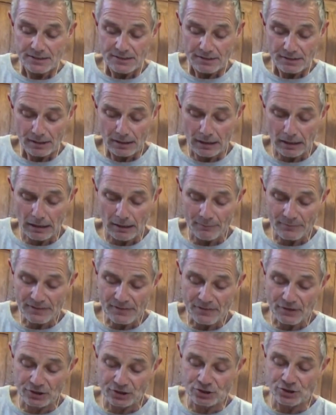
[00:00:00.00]

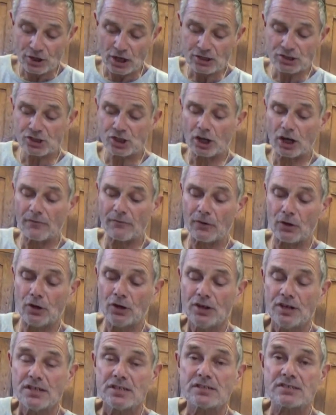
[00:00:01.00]
the dust
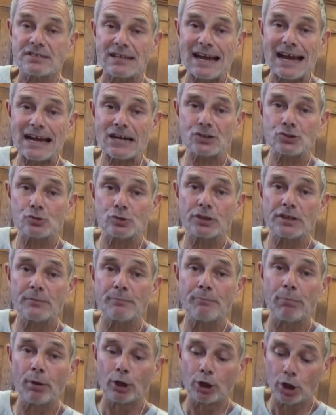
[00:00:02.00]
cover is actually
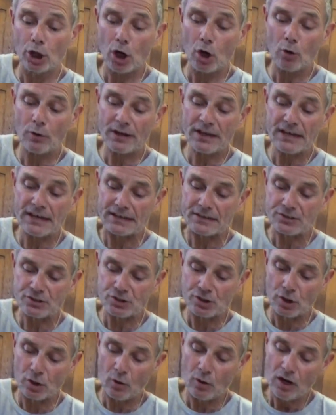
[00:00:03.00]
below it,
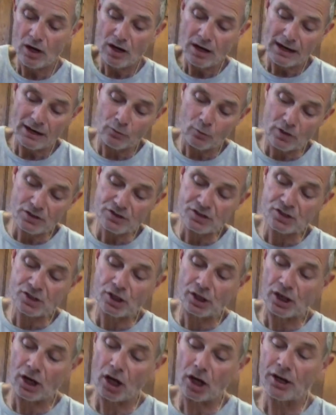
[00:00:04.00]
so I wasn't
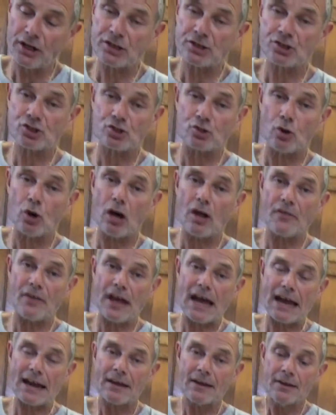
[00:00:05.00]
going to uninstall
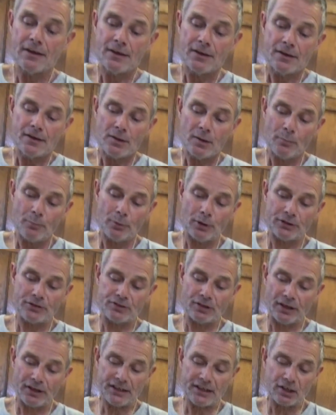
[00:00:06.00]
that. But
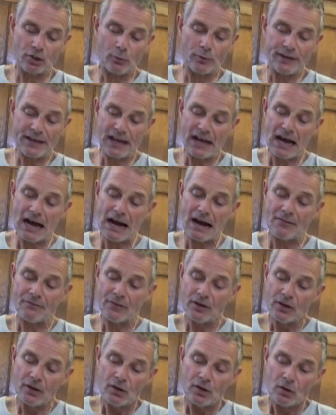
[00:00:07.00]
here we
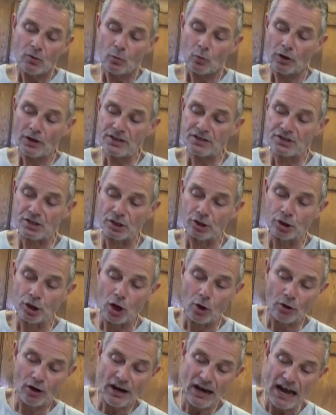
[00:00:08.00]
have what is the
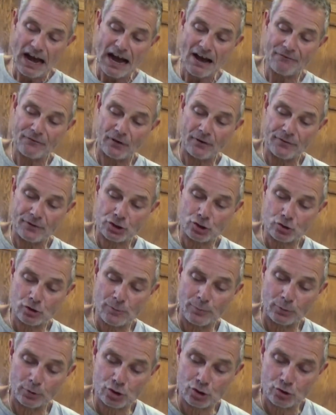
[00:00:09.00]
lower half of the
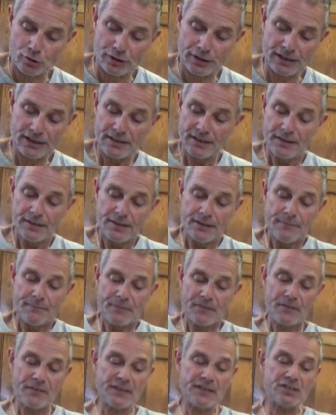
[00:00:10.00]
triple tree.
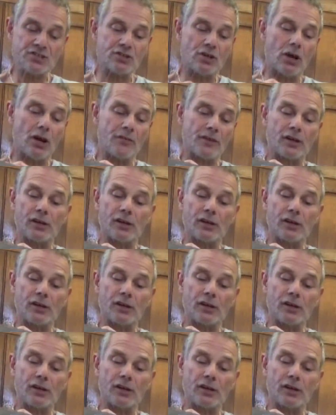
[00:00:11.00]
These are the